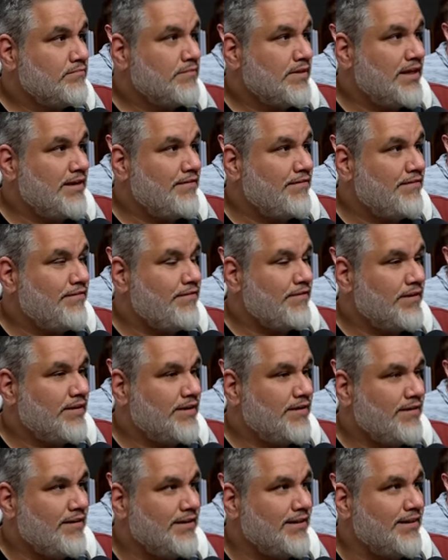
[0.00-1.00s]
They have. Wow. I
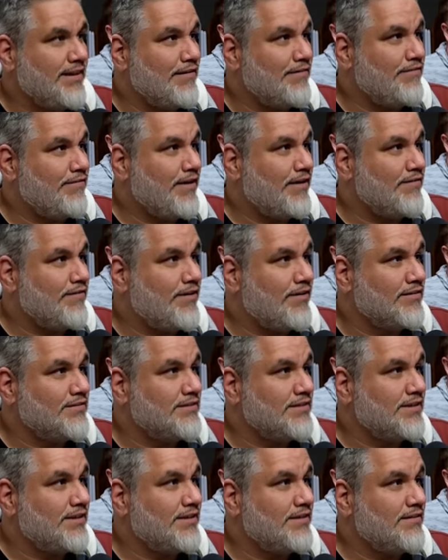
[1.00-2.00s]
don't like that they have five cards
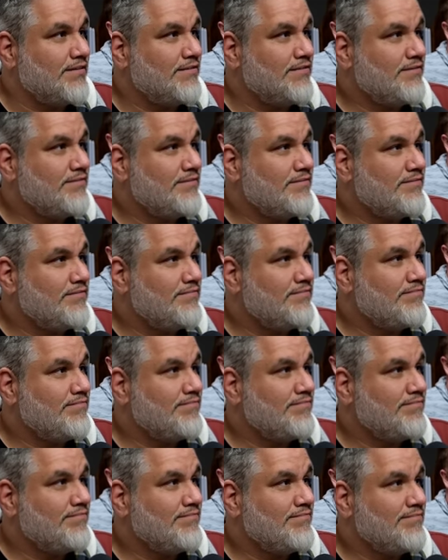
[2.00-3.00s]
in hand.
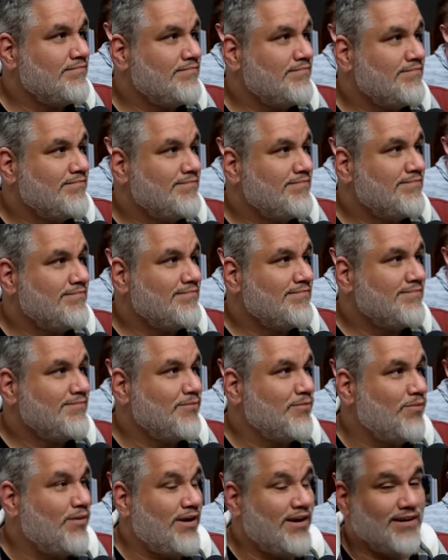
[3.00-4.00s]
Sometimes Chris is sweet, you
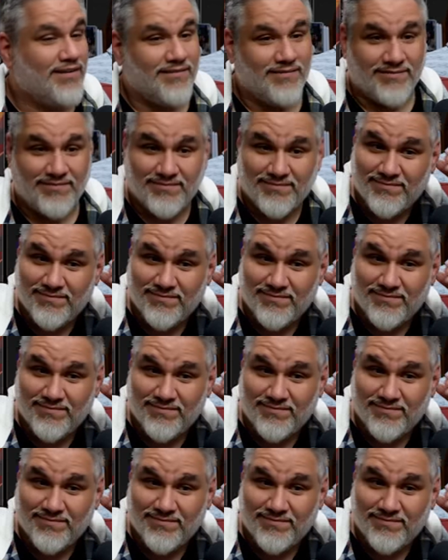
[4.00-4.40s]
know? Wow.